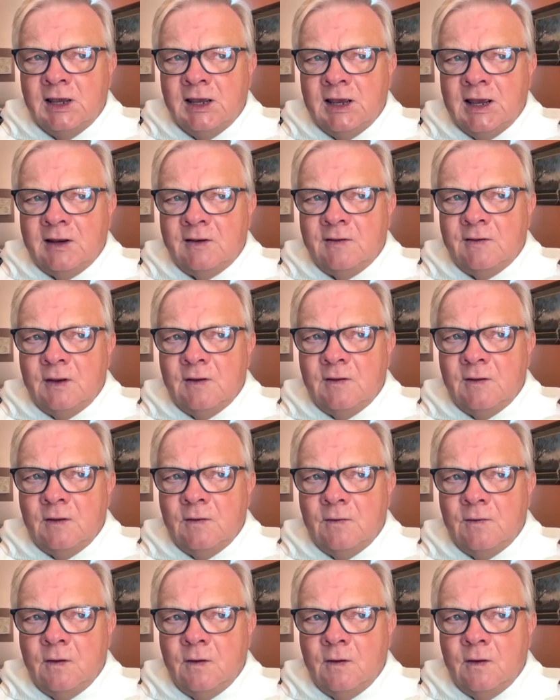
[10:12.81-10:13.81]
and
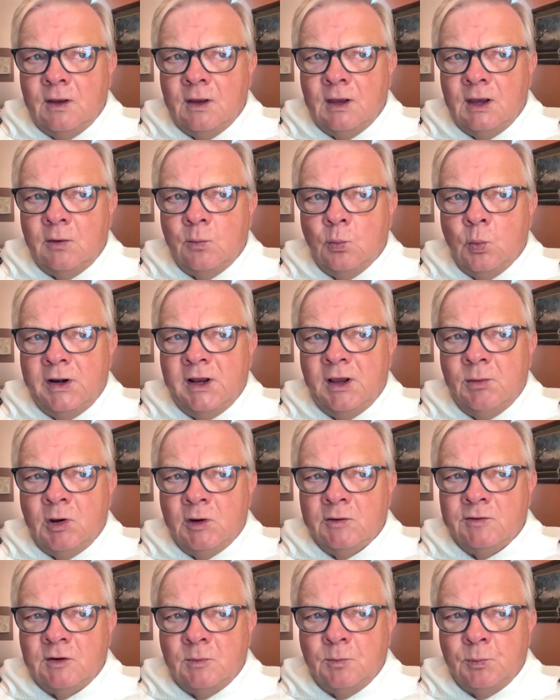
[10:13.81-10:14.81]
what he
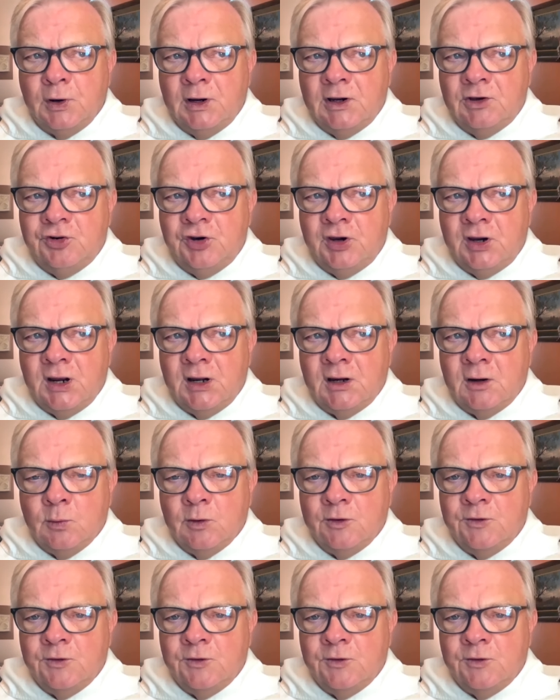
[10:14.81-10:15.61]
most appreciated